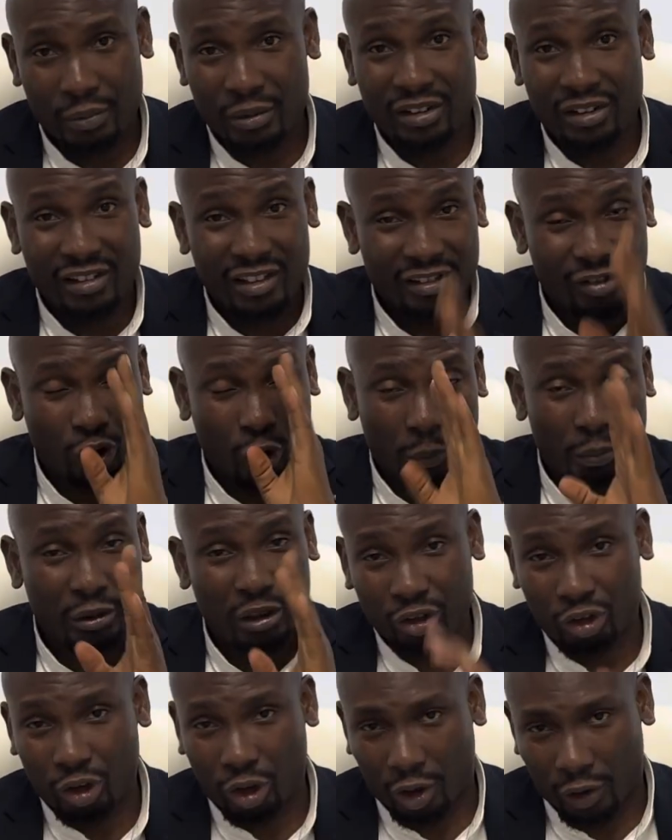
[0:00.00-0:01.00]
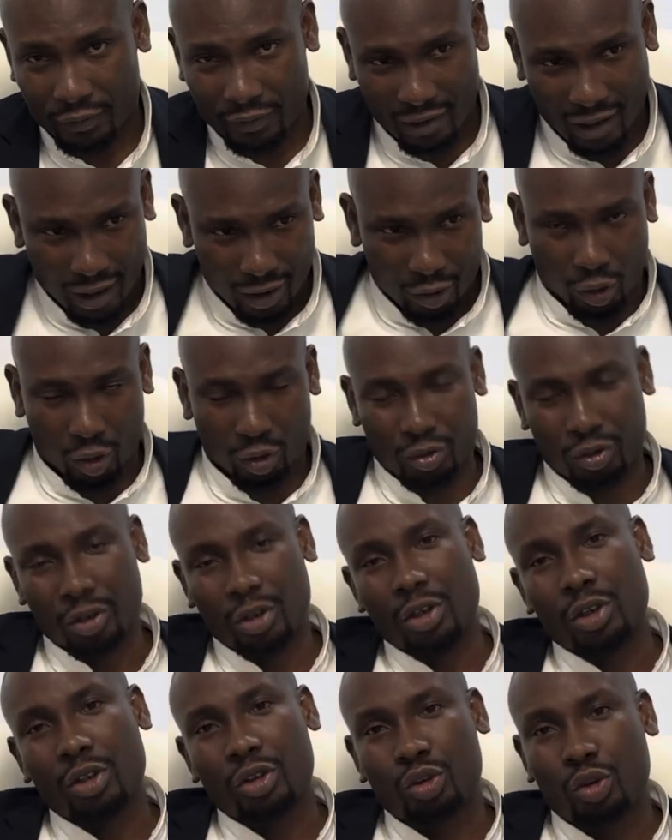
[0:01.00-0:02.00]
It is obligation of landlord
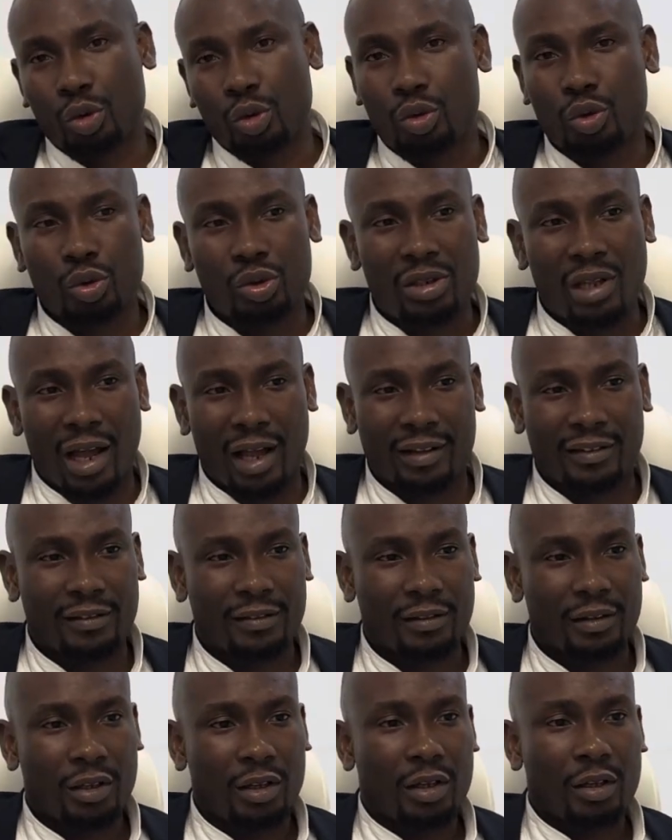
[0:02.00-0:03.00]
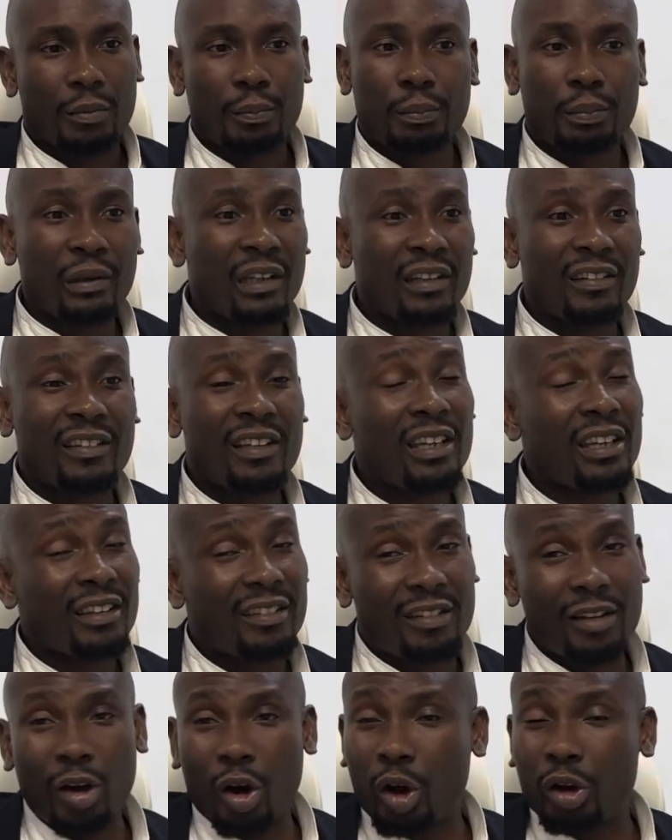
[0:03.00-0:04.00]
to do that. Please,
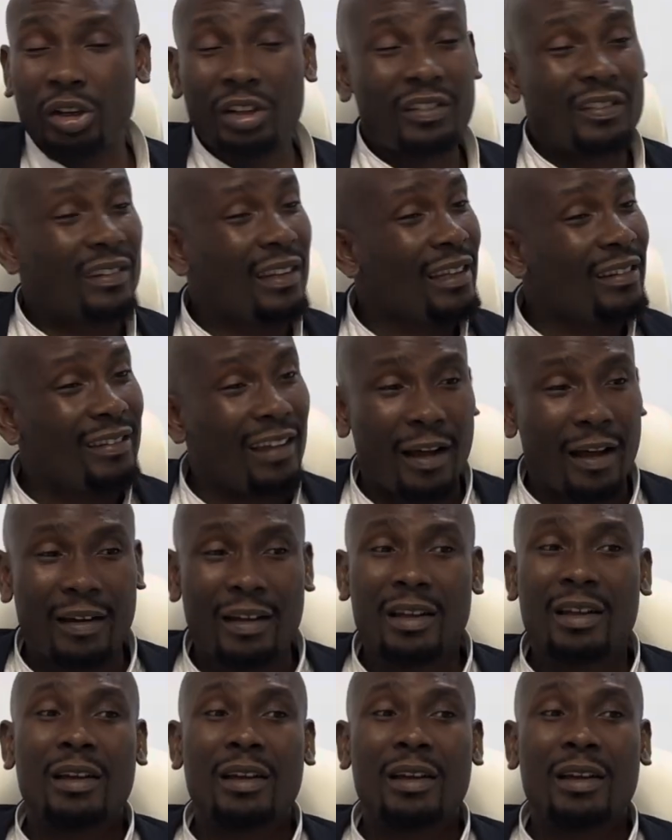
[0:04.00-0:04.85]
all these things are